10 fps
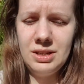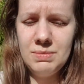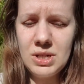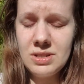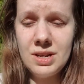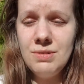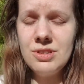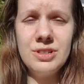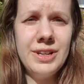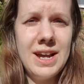because I
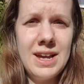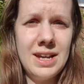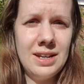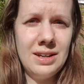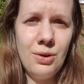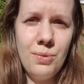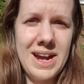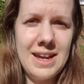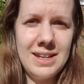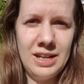was laying
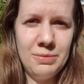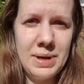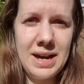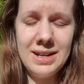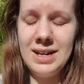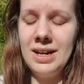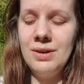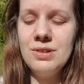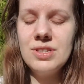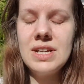awake in bed and I
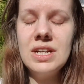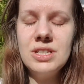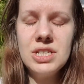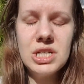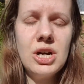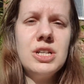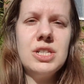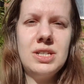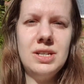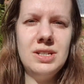was
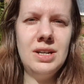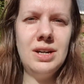exhausted.